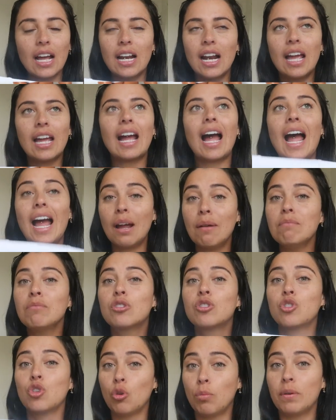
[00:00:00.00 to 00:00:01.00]
Like, I'm
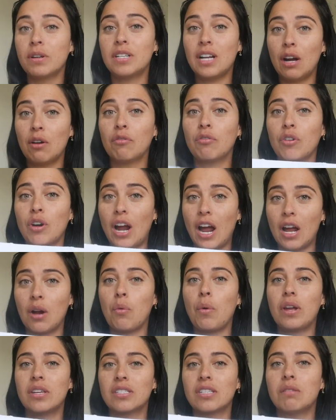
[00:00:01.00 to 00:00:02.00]
super down for
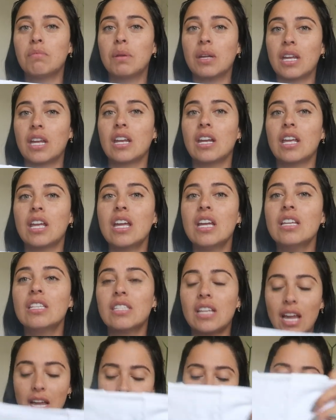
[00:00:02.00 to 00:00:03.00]
high-waisted
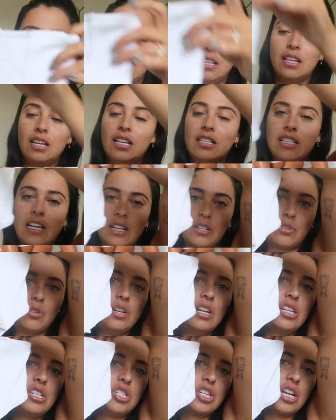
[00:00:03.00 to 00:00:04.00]
bikinis, and it's
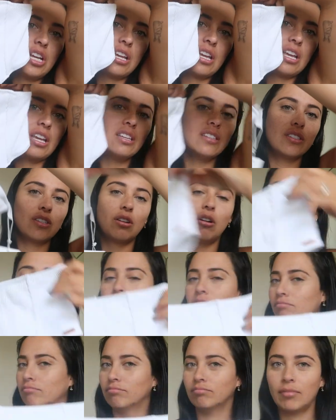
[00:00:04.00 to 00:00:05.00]
actually cheeky,
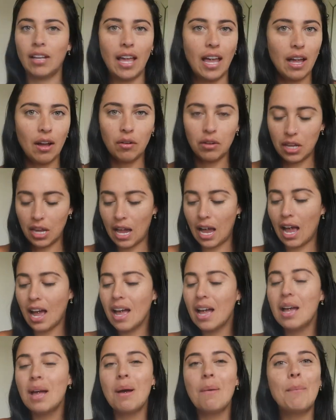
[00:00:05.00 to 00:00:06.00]
so hell
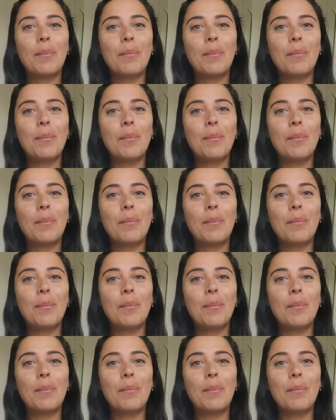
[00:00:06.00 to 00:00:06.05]
yeah.